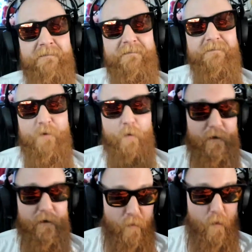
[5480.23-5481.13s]
to work
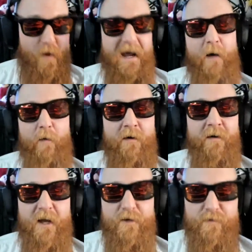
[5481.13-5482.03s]
for one hour
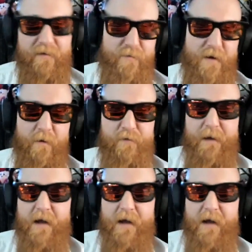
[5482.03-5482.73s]
and drive three hours back.